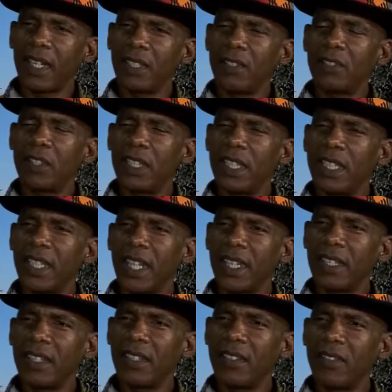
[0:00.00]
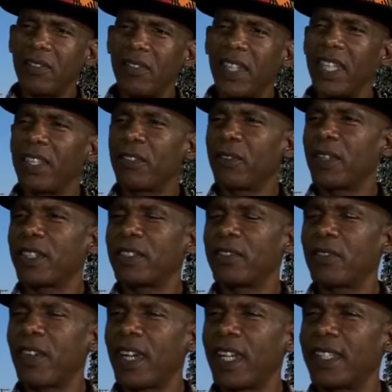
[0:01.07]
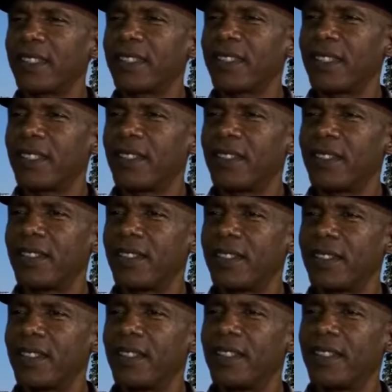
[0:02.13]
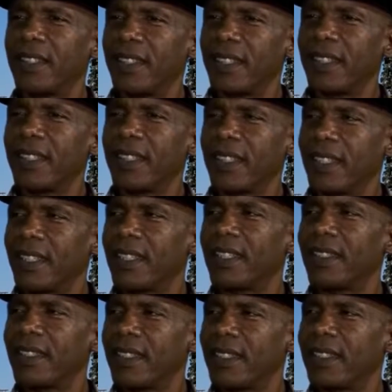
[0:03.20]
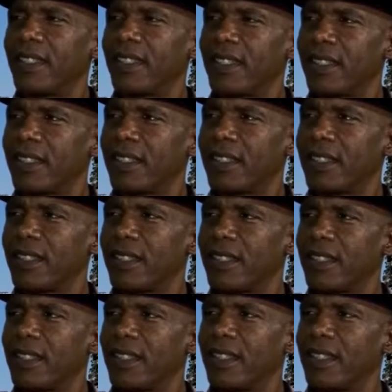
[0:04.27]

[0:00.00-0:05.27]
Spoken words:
usually eat at a vegan restaurant, so. Oh, okay. So you got Mr. Wisdom.